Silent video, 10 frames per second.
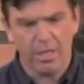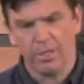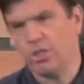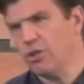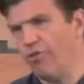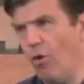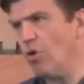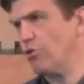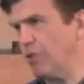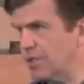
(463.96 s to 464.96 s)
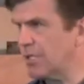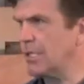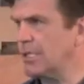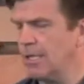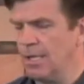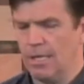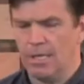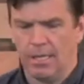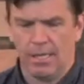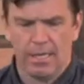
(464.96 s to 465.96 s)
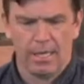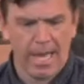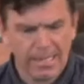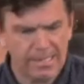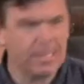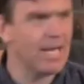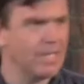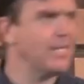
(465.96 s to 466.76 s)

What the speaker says: to the fortress. Esther doesn't